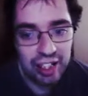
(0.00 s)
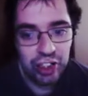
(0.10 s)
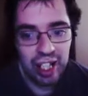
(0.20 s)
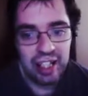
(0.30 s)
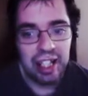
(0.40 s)

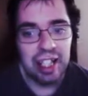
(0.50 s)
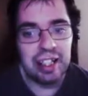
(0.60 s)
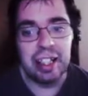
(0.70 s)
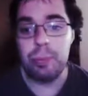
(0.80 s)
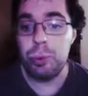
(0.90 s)
chain is
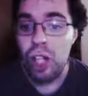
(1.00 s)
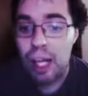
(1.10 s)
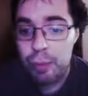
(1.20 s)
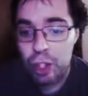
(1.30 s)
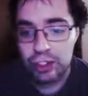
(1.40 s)
its
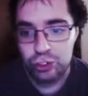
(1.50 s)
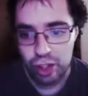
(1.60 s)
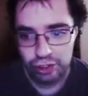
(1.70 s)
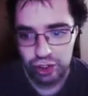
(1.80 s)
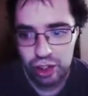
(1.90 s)
primary
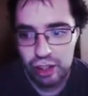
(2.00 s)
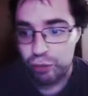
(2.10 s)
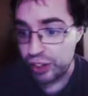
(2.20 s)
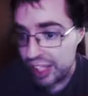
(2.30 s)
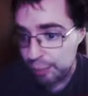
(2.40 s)
structure. For
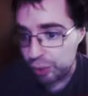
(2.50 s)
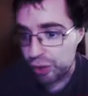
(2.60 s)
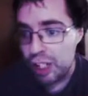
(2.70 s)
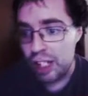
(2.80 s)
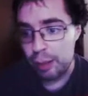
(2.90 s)
example,
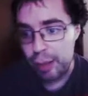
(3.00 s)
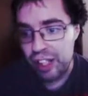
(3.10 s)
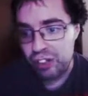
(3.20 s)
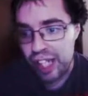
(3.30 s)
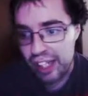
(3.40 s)
the
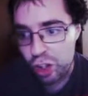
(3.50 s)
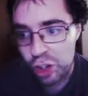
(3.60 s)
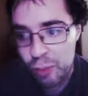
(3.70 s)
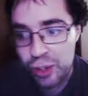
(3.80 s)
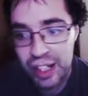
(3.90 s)
pancreatic
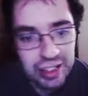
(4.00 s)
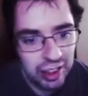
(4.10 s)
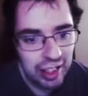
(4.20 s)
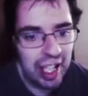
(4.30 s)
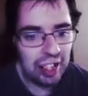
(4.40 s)
hormone
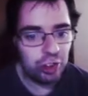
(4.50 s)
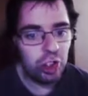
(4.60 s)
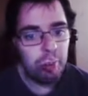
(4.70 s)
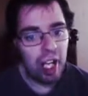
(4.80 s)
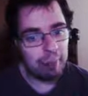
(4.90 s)
insulin has two
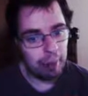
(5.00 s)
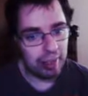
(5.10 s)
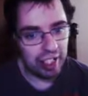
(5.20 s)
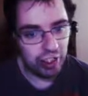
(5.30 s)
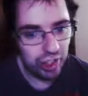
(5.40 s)

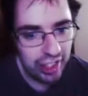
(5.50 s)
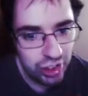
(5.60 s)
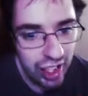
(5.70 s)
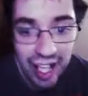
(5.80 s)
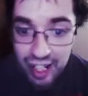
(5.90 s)
polypeptide chains,
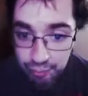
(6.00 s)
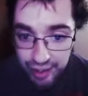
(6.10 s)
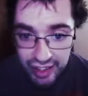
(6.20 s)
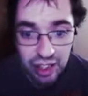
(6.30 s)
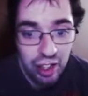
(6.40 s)
A and
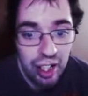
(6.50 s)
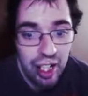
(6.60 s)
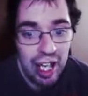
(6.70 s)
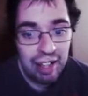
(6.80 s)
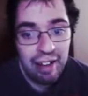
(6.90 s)
B,
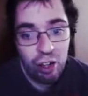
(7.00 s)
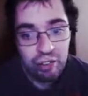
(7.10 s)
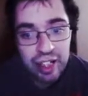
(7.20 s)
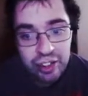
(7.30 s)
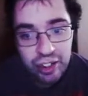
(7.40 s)
and they are
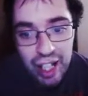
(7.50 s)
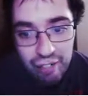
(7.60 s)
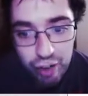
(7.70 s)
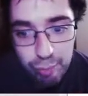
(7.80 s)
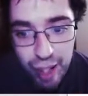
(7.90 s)
linked
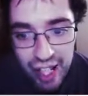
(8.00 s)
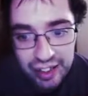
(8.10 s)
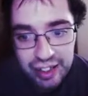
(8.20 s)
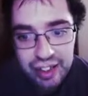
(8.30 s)
together by